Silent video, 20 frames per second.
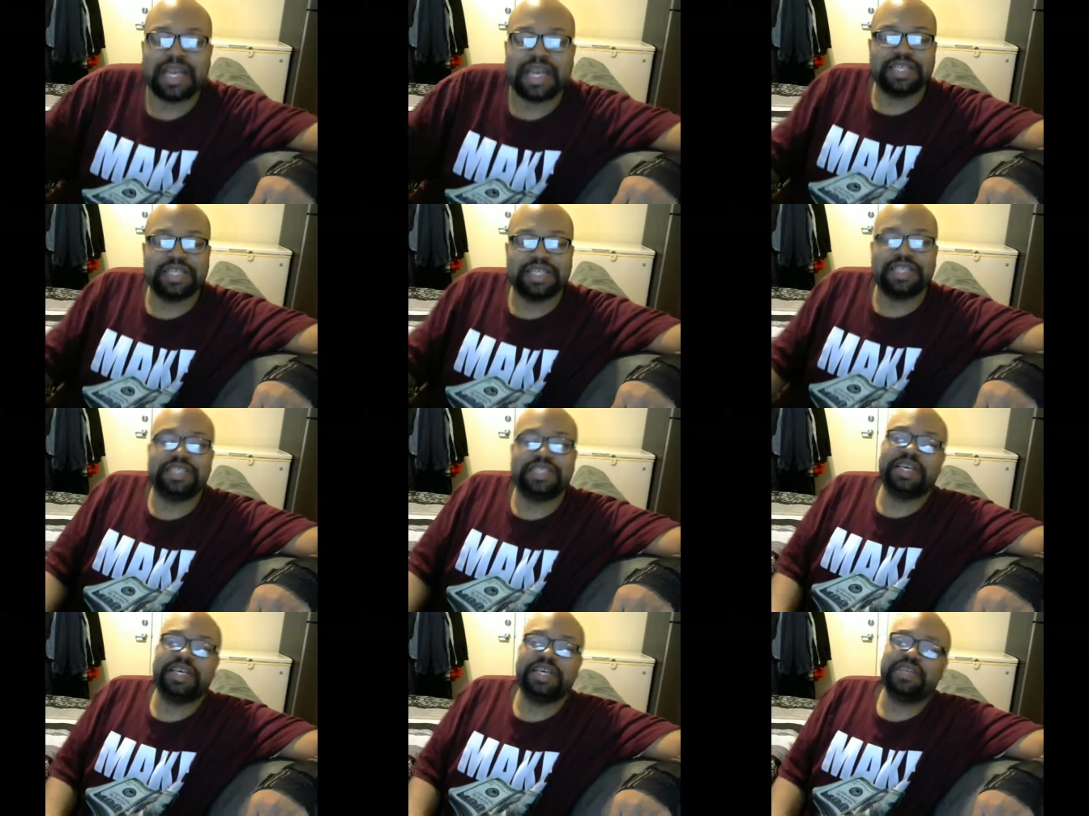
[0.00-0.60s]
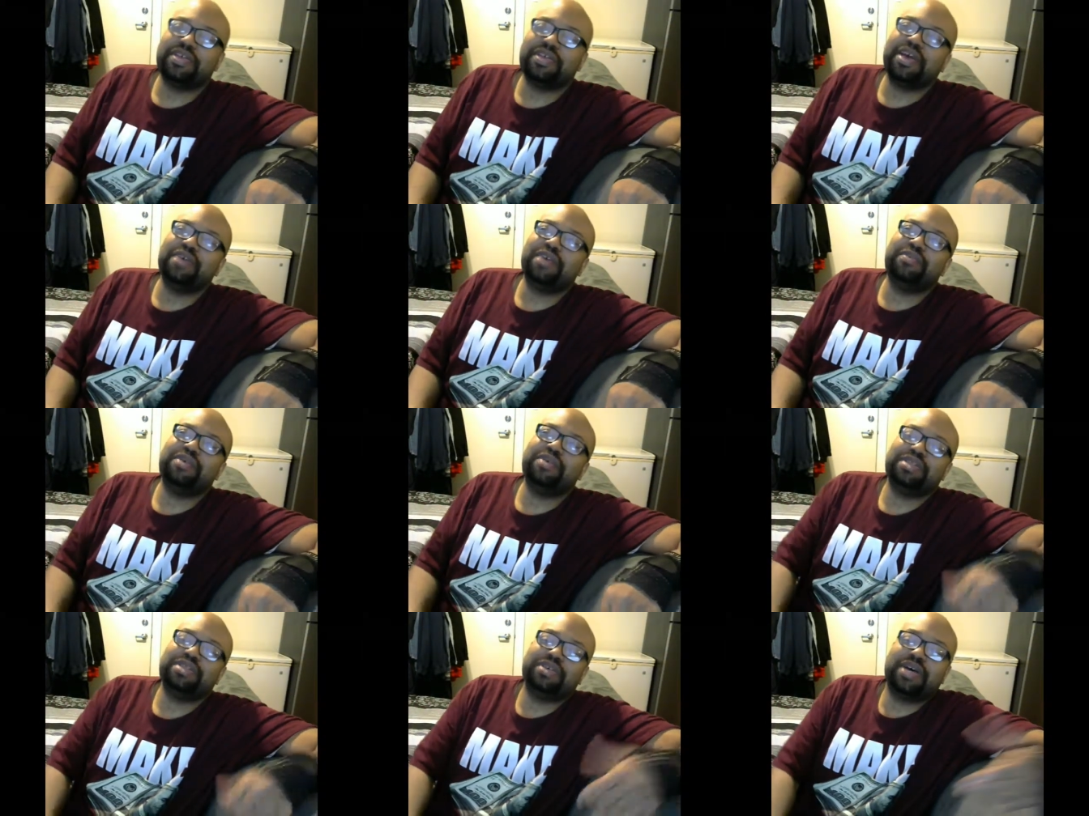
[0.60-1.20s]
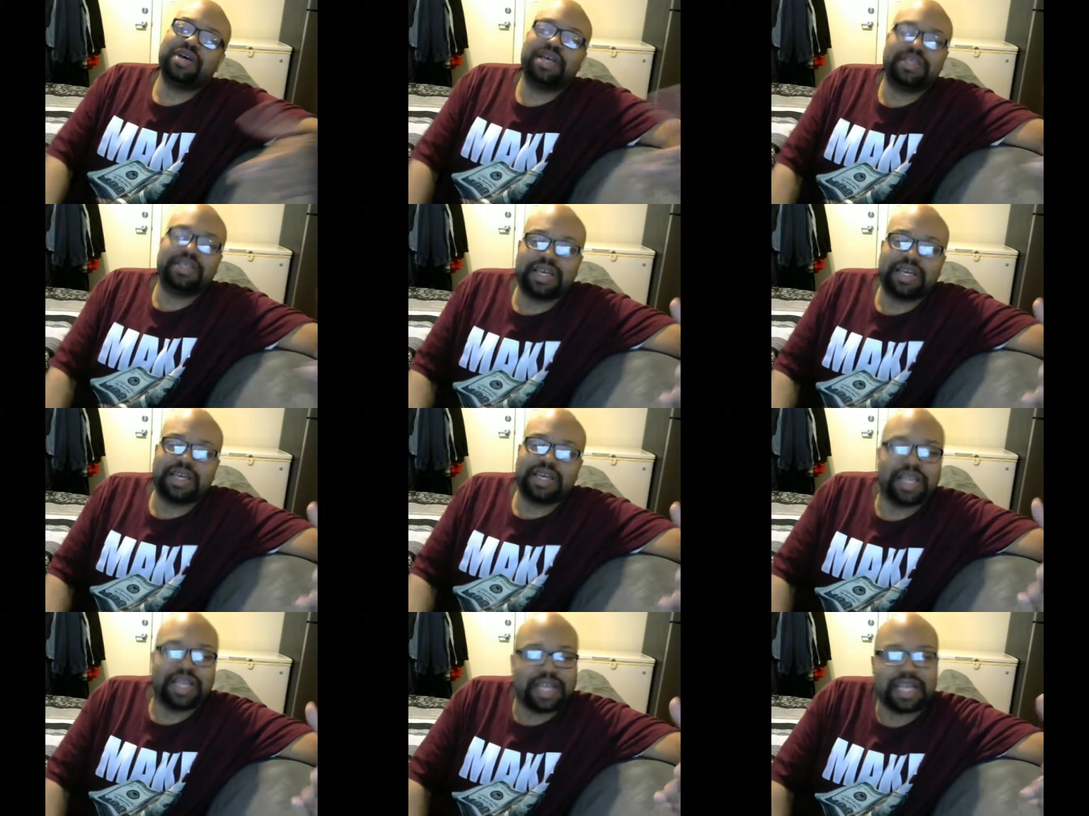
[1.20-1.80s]
kind of just think that so,
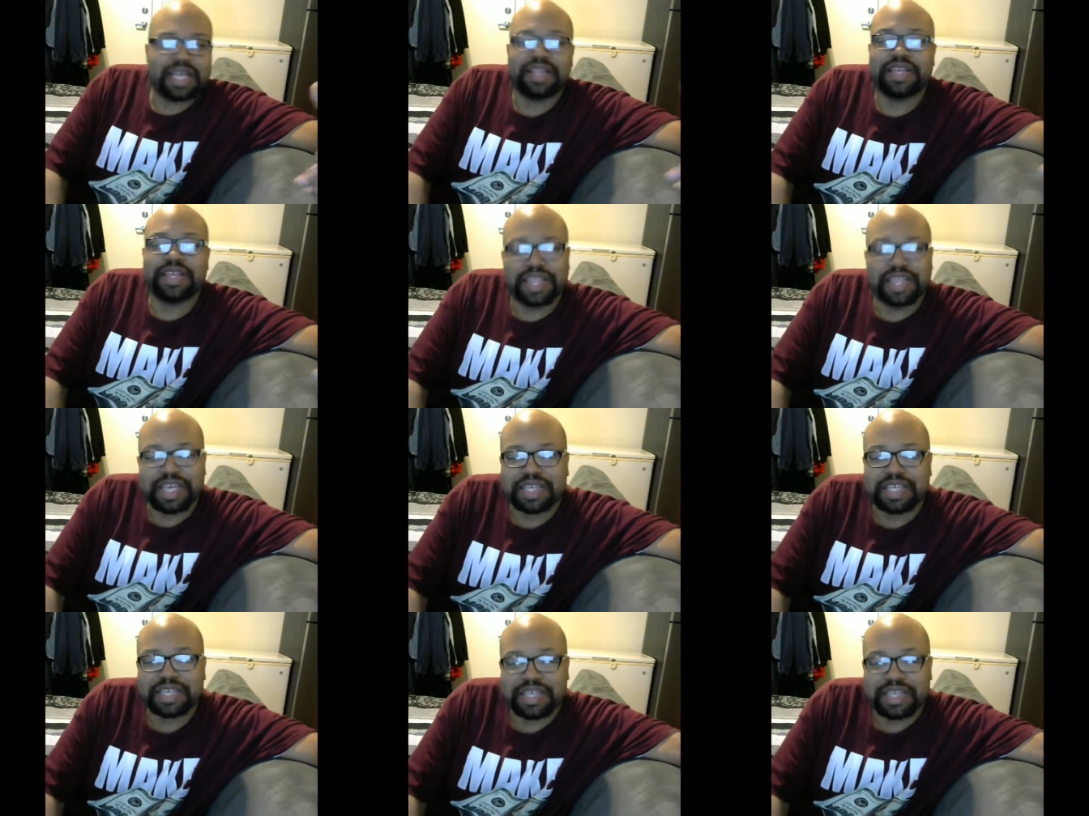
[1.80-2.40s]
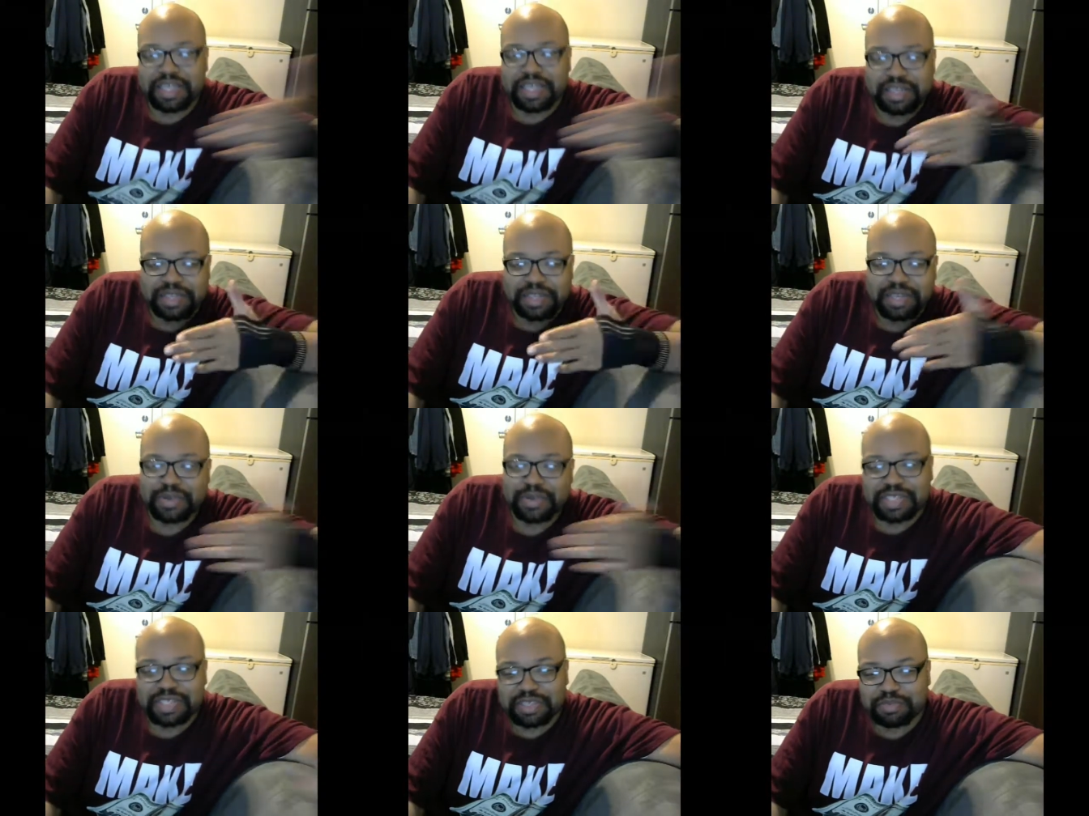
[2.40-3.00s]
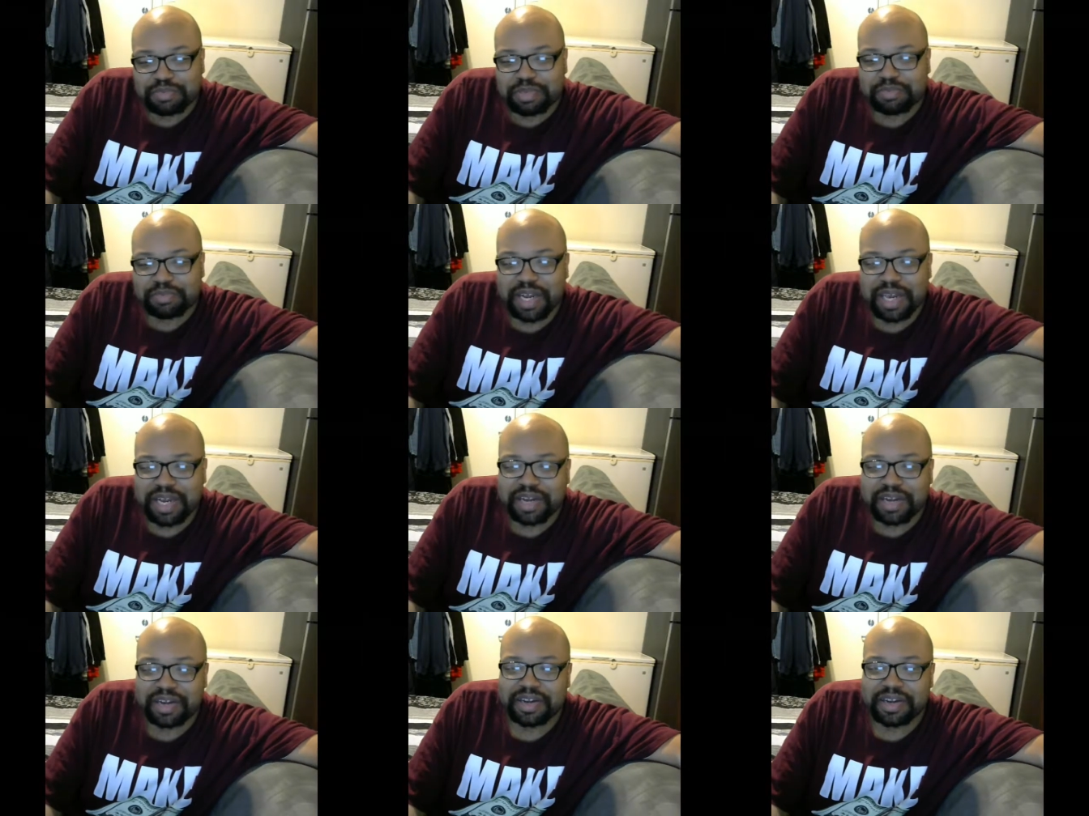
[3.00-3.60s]
so and I think that and it, it was a little bit
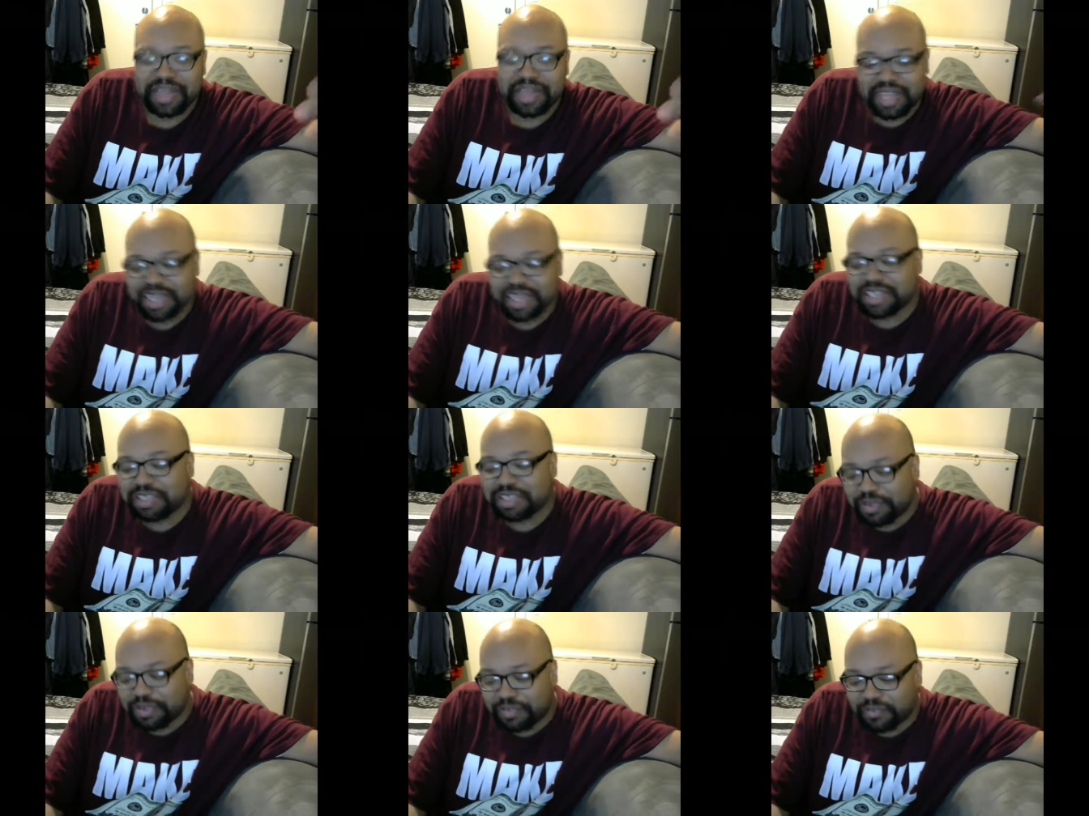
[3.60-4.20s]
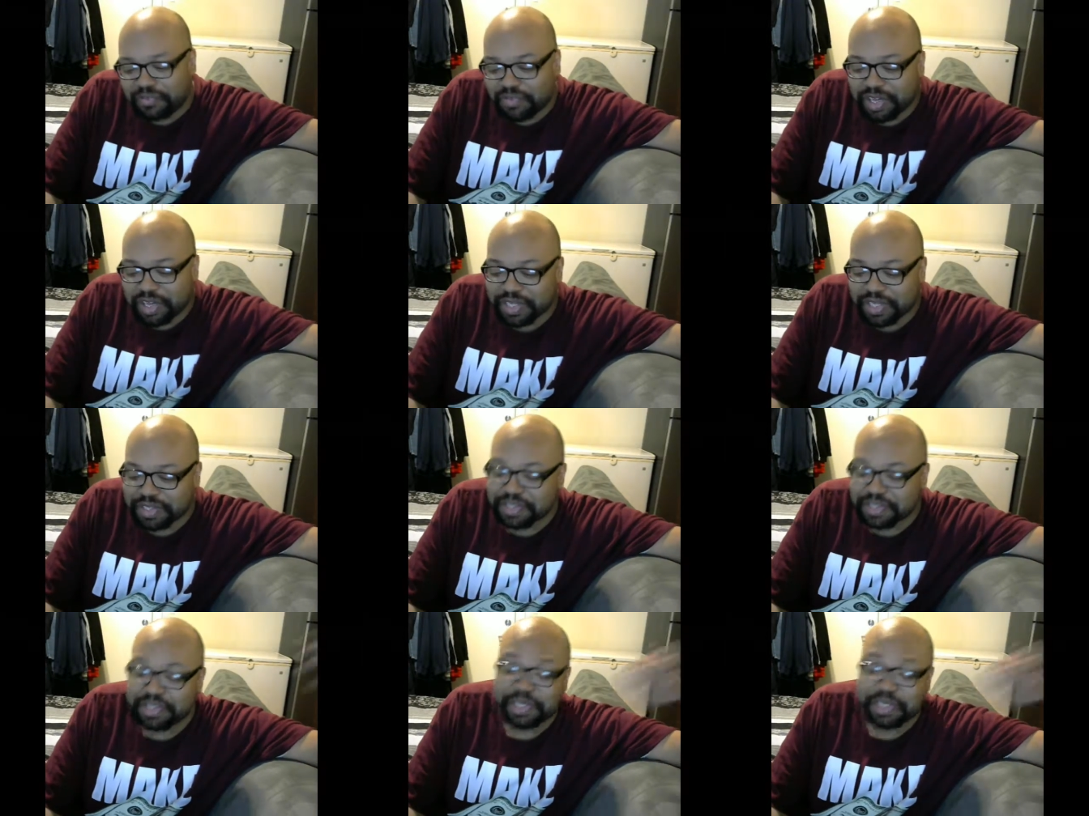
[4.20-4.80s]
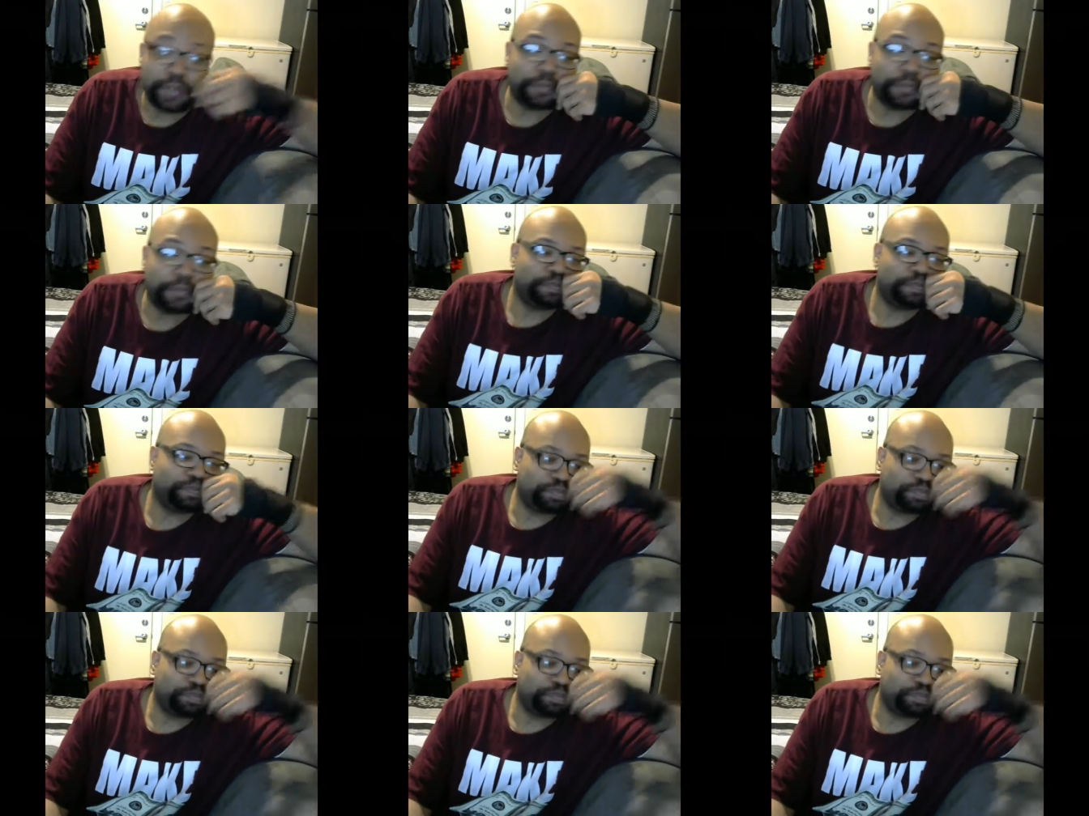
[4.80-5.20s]
better and a little bit fun. So